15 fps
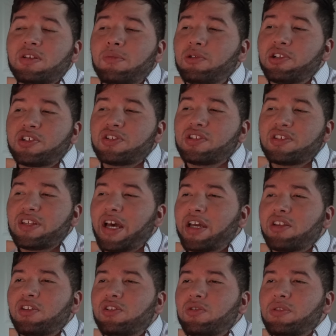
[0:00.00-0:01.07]
Someone just
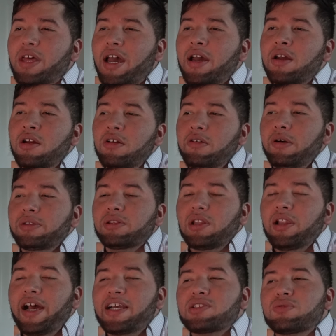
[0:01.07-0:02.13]
decided to do that with
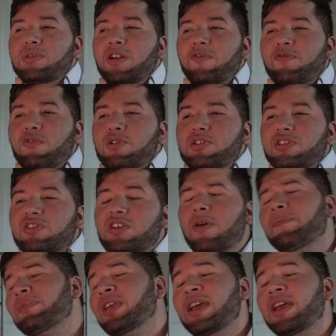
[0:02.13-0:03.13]
the last one, unfortunately. So